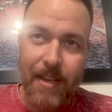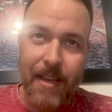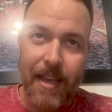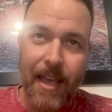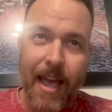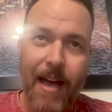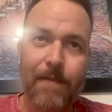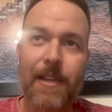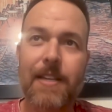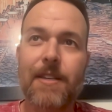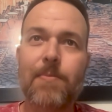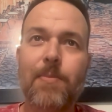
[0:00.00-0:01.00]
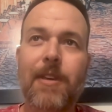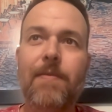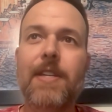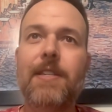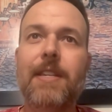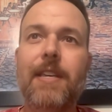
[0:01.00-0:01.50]
have these
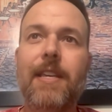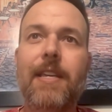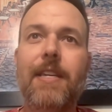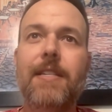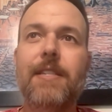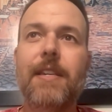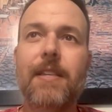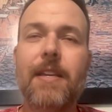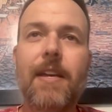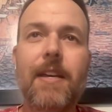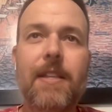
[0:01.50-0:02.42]
PVCs, the,